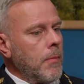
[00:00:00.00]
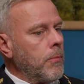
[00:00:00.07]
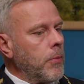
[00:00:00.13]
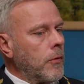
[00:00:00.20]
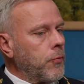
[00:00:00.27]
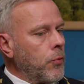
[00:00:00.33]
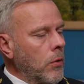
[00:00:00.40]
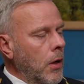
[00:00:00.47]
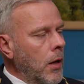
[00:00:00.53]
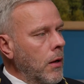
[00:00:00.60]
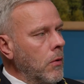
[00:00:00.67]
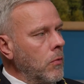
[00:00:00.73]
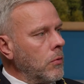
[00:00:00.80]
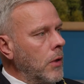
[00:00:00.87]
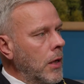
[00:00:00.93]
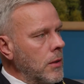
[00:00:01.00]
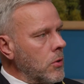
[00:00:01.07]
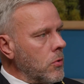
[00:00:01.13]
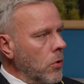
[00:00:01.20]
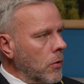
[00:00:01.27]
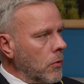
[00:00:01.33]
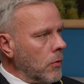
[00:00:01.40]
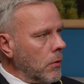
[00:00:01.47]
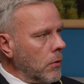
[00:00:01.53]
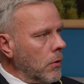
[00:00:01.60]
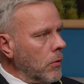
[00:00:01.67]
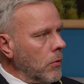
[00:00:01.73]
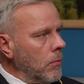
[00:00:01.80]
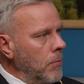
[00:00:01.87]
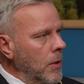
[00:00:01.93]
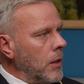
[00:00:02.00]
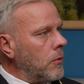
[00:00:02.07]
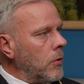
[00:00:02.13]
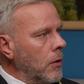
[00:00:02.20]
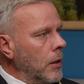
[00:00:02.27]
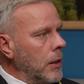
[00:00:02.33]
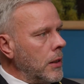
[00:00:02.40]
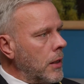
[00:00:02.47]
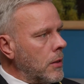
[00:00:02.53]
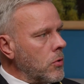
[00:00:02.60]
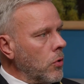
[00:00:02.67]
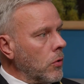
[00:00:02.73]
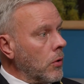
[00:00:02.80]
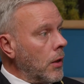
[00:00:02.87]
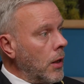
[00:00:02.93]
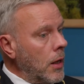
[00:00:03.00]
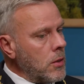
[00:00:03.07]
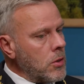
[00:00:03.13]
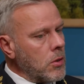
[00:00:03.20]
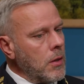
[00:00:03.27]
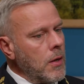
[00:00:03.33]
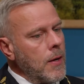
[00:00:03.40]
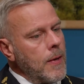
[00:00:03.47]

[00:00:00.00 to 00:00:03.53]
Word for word: But for now, that is not uh, militarily. That's not the case.